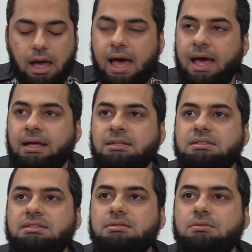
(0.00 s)

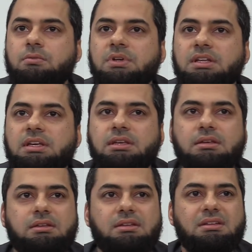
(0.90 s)
and really
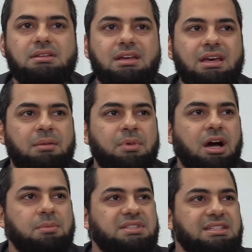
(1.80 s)
it
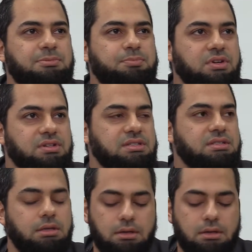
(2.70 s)
becomes dispersed.